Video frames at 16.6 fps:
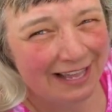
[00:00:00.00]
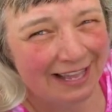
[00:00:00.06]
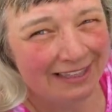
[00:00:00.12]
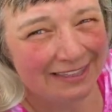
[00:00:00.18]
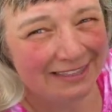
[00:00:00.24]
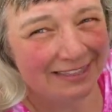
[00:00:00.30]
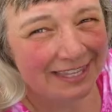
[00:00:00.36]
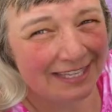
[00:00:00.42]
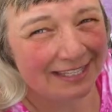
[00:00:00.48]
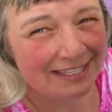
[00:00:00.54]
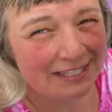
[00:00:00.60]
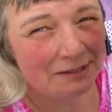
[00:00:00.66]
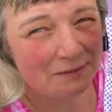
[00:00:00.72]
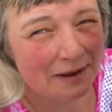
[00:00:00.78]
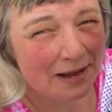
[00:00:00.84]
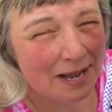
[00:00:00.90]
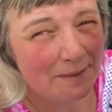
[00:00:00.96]
And this
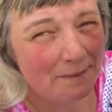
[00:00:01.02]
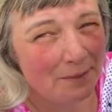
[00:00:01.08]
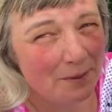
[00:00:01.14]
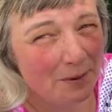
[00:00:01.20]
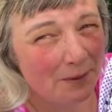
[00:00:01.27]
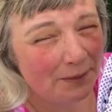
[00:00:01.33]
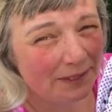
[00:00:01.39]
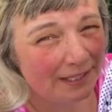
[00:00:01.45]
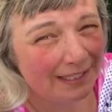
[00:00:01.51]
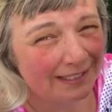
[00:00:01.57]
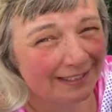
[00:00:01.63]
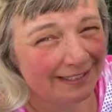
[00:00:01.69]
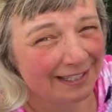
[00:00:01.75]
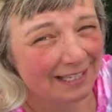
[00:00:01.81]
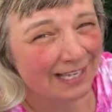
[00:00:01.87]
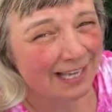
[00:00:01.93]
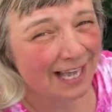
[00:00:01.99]
is why I brought these,